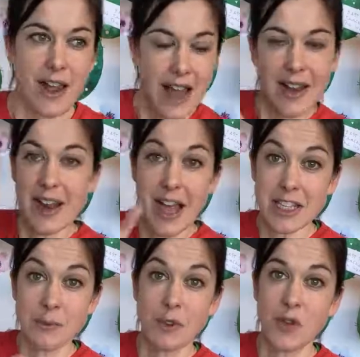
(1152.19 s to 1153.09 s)
and an
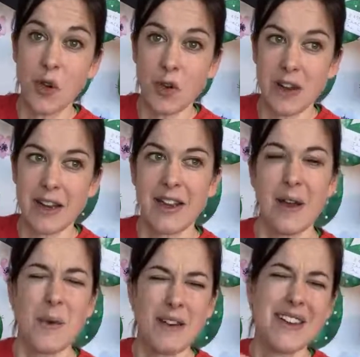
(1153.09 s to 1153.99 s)
atom of chlorine,
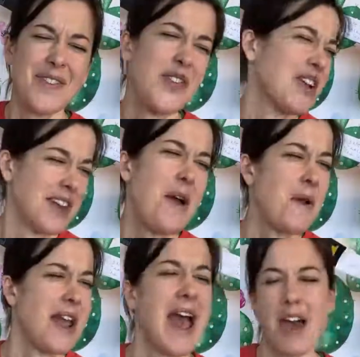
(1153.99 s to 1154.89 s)
where if it could
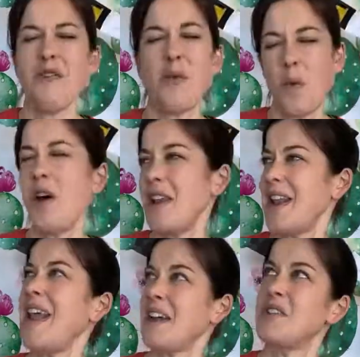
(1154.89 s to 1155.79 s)
only have 1
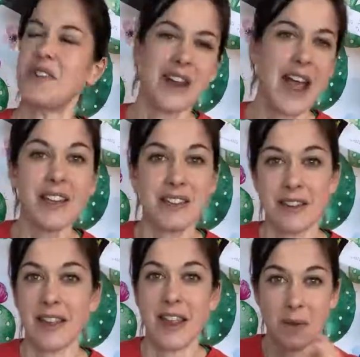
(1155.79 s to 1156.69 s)
electron
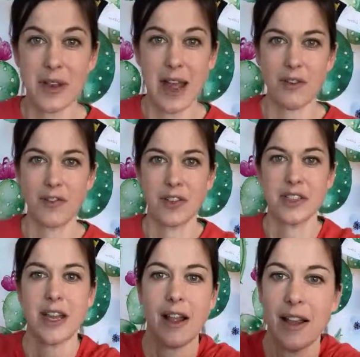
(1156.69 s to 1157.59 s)
extra, then it would have a full
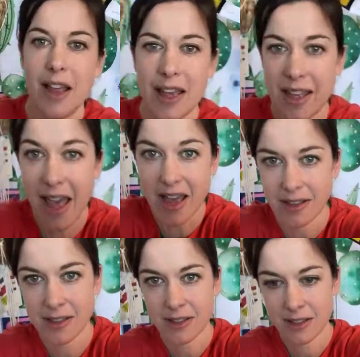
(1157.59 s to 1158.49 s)
shell?
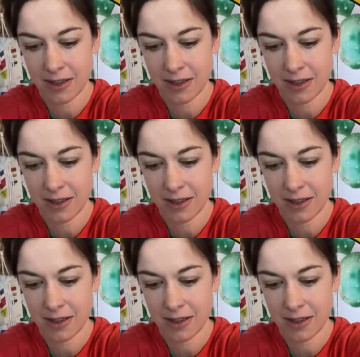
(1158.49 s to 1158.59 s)
Yes!